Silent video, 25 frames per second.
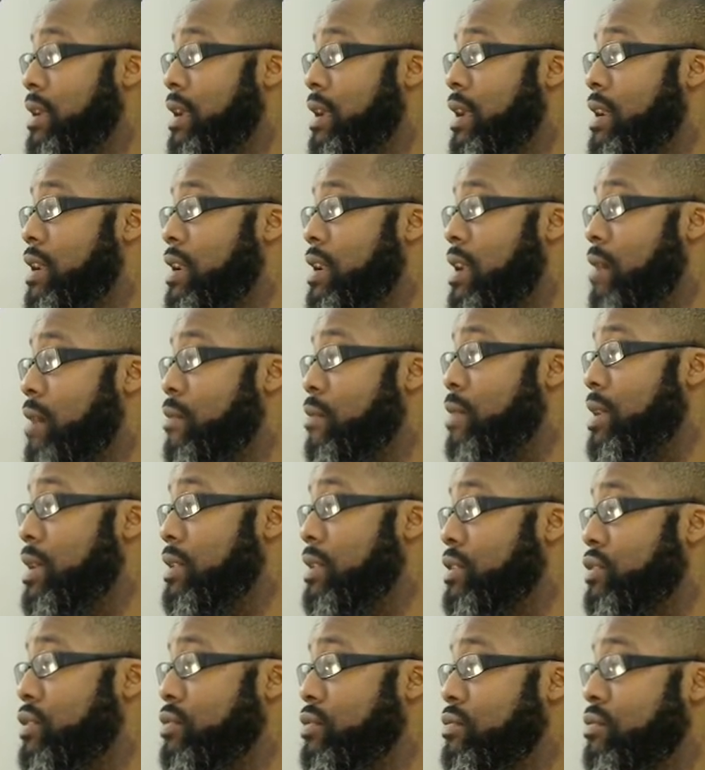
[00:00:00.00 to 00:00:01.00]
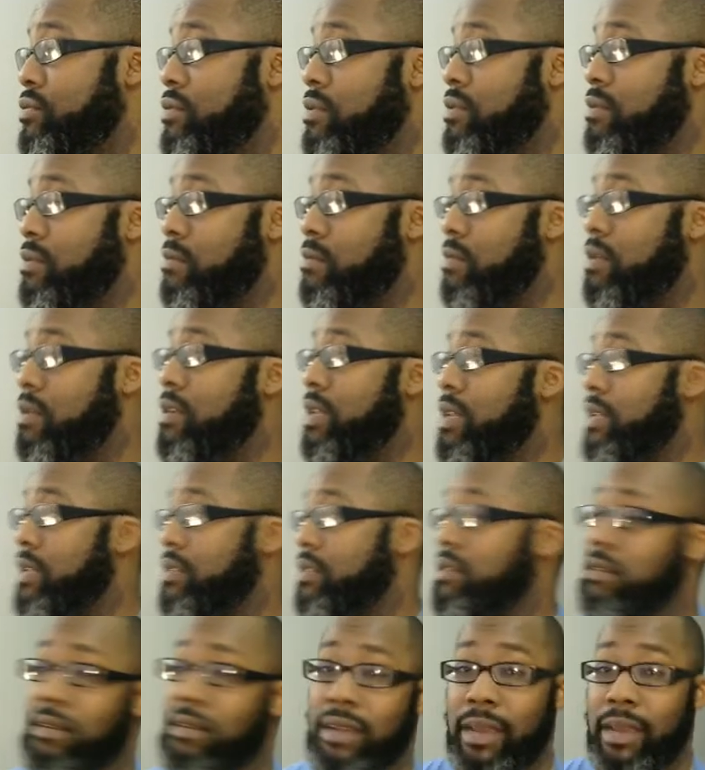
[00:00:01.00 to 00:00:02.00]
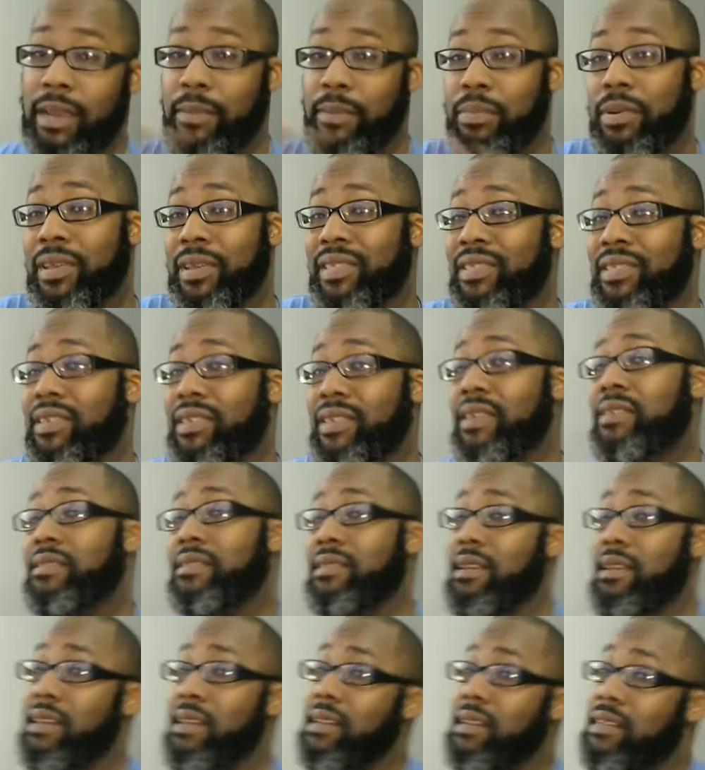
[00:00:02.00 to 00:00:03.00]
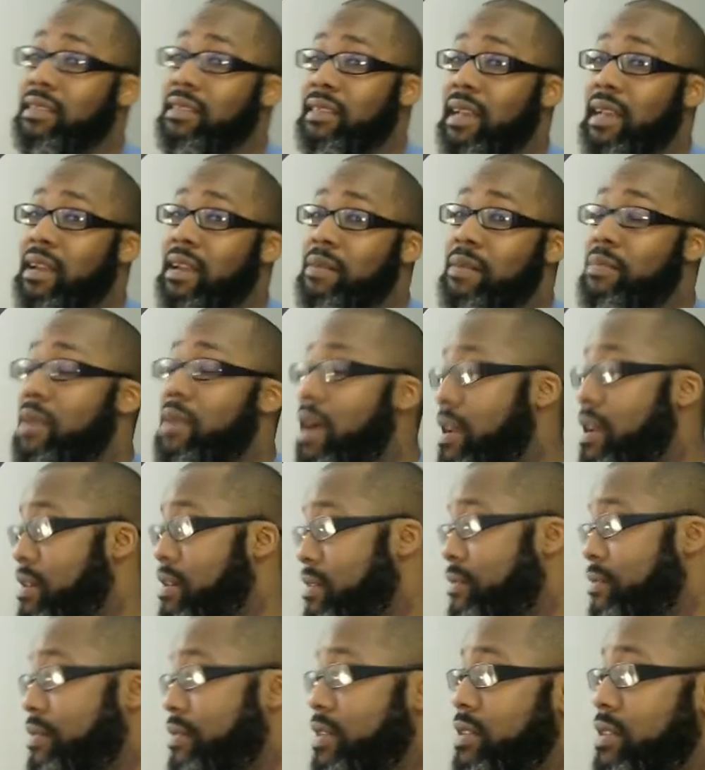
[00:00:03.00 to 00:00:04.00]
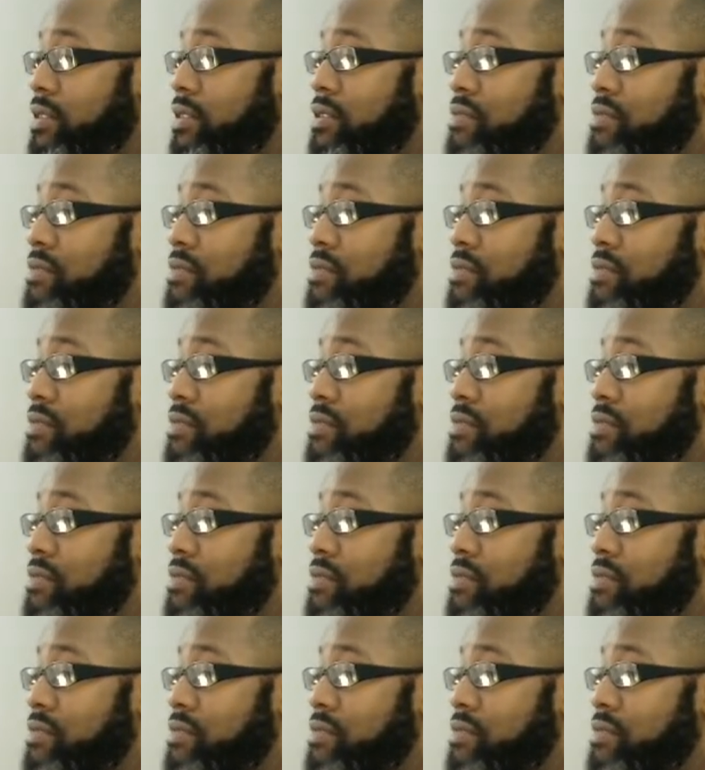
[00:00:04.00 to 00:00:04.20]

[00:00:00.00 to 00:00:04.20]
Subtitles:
and then I went to the Wurlitzer and put this in the second part of the verse.